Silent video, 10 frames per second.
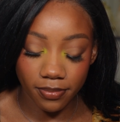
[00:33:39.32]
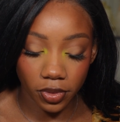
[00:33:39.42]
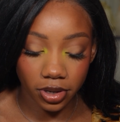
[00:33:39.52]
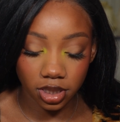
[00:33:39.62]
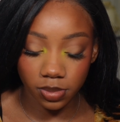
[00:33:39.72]
and
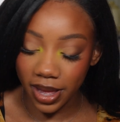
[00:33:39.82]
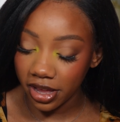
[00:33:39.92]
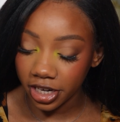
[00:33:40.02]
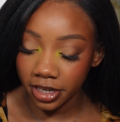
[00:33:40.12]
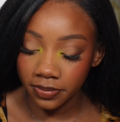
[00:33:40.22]
poreless
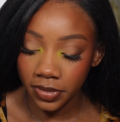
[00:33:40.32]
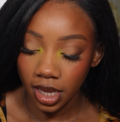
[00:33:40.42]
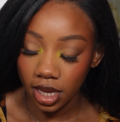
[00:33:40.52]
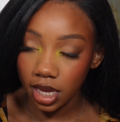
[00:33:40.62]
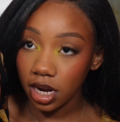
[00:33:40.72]
powder,
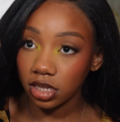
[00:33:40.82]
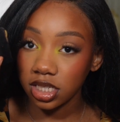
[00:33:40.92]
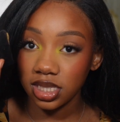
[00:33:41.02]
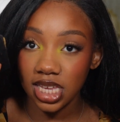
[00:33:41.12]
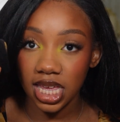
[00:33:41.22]
and I'll
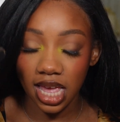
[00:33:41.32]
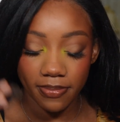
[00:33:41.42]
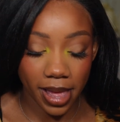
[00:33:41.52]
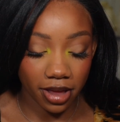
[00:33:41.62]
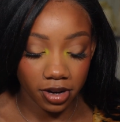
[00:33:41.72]
just take a
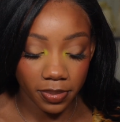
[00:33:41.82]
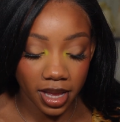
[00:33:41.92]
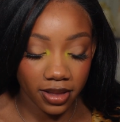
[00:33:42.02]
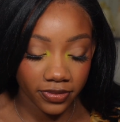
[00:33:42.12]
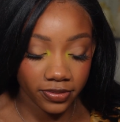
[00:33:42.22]
powder
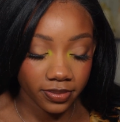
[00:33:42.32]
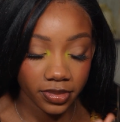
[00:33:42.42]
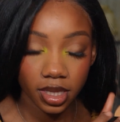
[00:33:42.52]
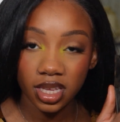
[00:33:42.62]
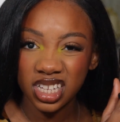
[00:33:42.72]
puff,
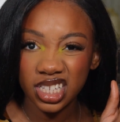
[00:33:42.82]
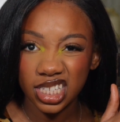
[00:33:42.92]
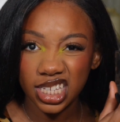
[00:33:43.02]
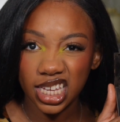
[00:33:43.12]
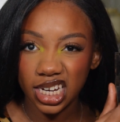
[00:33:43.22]

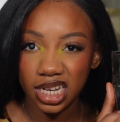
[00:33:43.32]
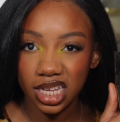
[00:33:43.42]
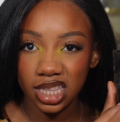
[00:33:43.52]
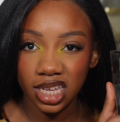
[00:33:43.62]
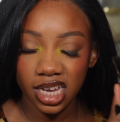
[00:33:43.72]
get it
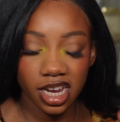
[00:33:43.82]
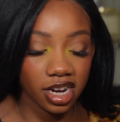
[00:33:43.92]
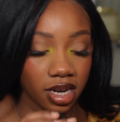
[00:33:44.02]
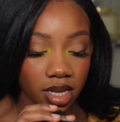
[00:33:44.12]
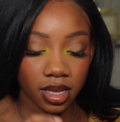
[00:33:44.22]
in
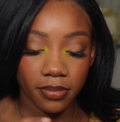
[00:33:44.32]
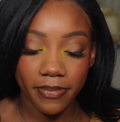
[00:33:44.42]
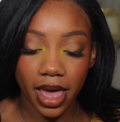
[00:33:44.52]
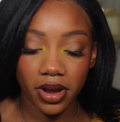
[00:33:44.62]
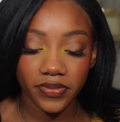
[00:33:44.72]
there,
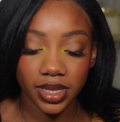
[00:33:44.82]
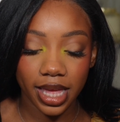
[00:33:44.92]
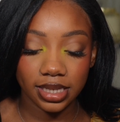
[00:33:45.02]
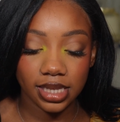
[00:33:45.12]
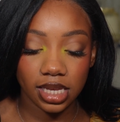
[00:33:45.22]
pat off the
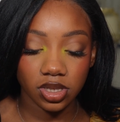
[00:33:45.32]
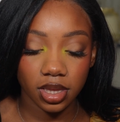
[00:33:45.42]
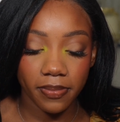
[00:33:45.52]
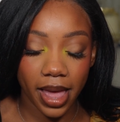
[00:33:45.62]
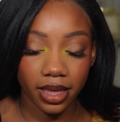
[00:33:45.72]
excess on
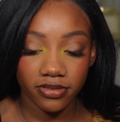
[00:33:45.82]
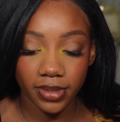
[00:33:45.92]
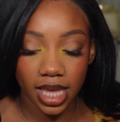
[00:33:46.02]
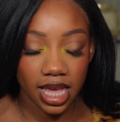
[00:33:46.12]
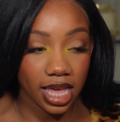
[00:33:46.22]
the back of
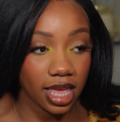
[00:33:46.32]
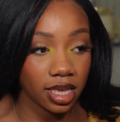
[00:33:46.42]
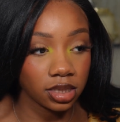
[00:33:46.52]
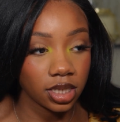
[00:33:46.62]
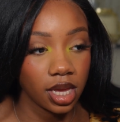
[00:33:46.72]
my
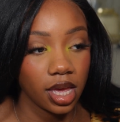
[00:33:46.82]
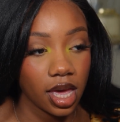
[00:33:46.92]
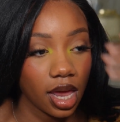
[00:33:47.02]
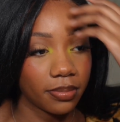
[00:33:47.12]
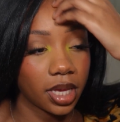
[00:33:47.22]
hand,
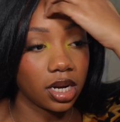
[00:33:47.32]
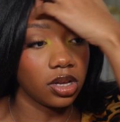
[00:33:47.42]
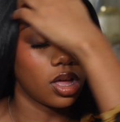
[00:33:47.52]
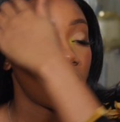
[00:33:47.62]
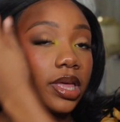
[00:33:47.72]
and I'm
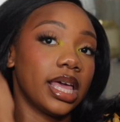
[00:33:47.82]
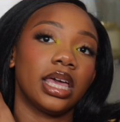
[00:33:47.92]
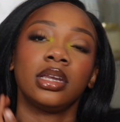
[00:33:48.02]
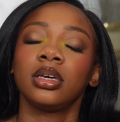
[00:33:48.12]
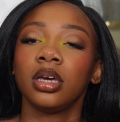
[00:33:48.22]
gonna go
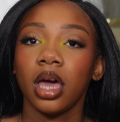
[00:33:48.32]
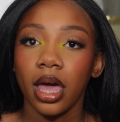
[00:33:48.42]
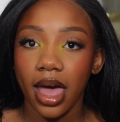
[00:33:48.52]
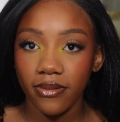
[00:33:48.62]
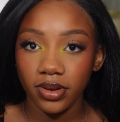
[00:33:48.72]
in
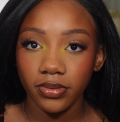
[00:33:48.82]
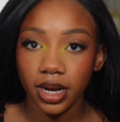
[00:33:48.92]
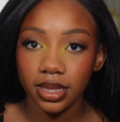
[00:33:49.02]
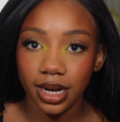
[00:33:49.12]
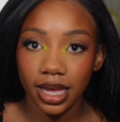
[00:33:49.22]

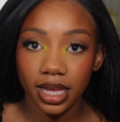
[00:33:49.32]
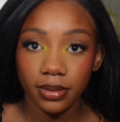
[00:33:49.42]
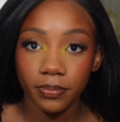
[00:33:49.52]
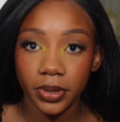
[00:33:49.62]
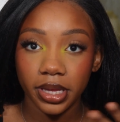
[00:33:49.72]
everywhere that
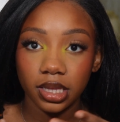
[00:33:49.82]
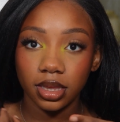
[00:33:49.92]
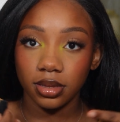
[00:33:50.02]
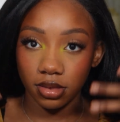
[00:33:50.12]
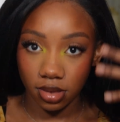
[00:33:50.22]
I put
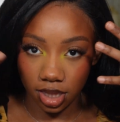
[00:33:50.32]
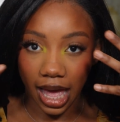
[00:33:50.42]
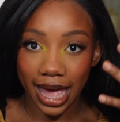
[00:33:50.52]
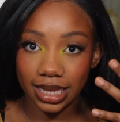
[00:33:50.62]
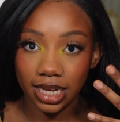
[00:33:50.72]
the
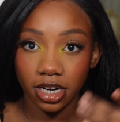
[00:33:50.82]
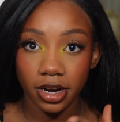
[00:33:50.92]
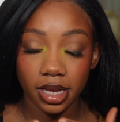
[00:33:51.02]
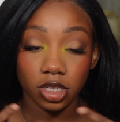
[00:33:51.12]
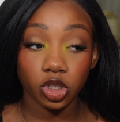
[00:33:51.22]

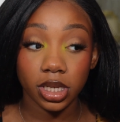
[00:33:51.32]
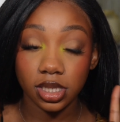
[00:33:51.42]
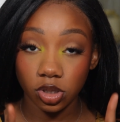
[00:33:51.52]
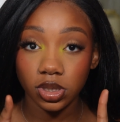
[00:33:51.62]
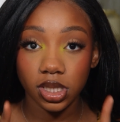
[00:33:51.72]
highlighter and the
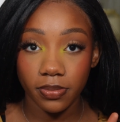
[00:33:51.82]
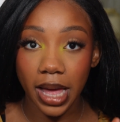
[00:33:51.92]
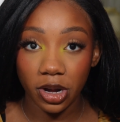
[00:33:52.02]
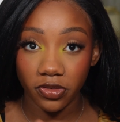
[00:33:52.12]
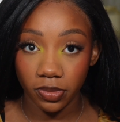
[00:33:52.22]
translucent
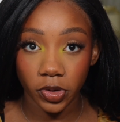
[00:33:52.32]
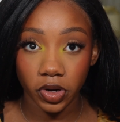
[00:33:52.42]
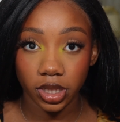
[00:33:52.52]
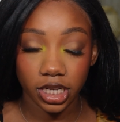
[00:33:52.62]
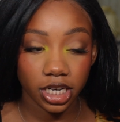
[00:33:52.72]
powder from
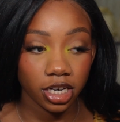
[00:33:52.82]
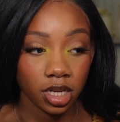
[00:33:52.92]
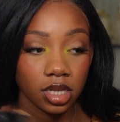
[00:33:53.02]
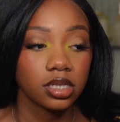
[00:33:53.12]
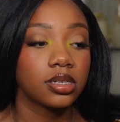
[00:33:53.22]
earlier.
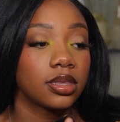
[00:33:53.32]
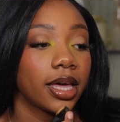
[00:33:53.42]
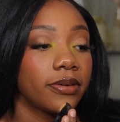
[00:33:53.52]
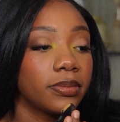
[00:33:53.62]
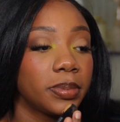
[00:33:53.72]
So
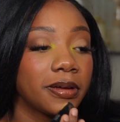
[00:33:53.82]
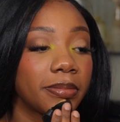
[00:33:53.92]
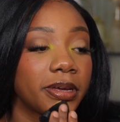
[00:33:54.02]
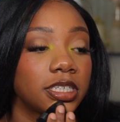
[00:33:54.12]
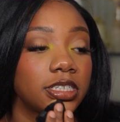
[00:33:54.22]
that would be
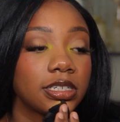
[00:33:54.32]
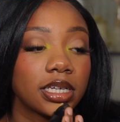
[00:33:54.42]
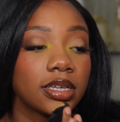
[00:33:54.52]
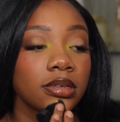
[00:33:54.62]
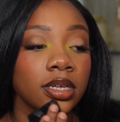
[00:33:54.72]
on my
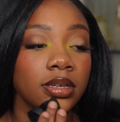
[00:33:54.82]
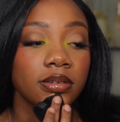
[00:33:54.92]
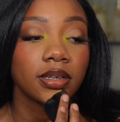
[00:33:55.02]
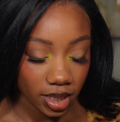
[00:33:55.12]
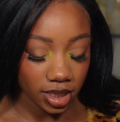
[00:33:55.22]
chin.
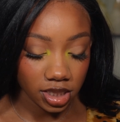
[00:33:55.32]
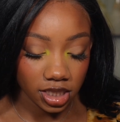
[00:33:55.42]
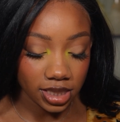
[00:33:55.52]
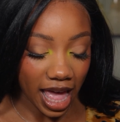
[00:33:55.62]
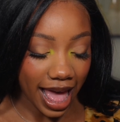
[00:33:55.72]
This
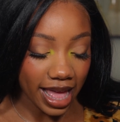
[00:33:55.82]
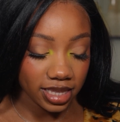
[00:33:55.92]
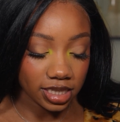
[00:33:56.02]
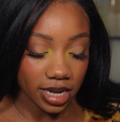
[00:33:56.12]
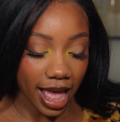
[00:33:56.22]
just
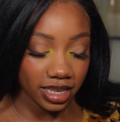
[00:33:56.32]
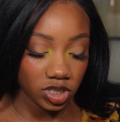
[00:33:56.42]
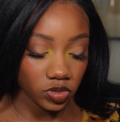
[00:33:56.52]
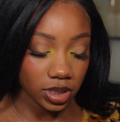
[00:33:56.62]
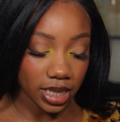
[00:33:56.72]
adds an
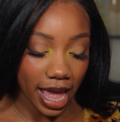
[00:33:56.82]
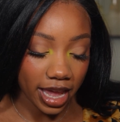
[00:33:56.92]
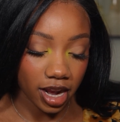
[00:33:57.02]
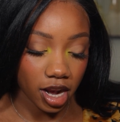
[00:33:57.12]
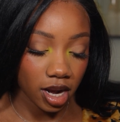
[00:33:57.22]
extra
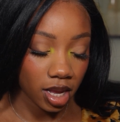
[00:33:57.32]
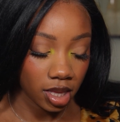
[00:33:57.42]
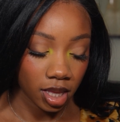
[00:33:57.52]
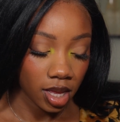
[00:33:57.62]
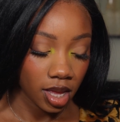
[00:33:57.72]
layer
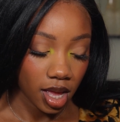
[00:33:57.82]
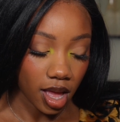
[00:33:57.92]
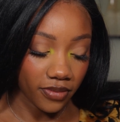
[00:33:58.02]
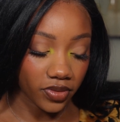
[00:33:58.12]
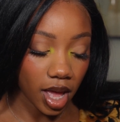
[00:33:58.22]

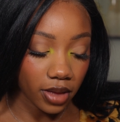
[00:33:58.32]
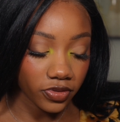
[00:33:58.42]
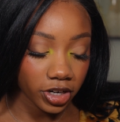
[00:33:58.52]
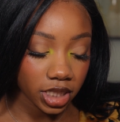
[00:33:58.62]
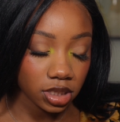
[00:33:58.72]
of
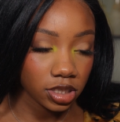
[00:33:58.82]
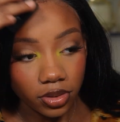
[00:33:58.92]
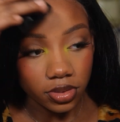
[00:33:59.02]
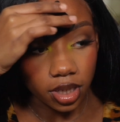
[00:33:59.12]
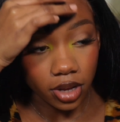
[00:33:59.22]
coverage.
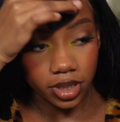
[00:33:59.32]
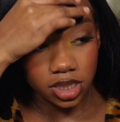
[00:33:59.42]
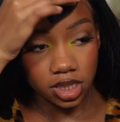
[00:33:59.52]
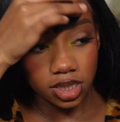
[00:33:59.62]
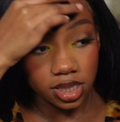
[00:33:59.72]
Oh no, it's
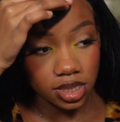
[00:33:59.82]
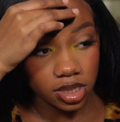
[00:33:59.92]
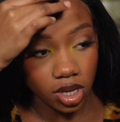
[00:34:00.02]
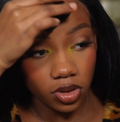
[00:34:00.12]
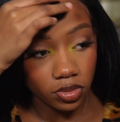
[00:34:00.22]
just
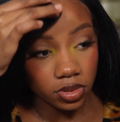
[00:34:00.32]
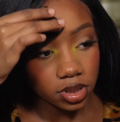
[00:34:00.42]
so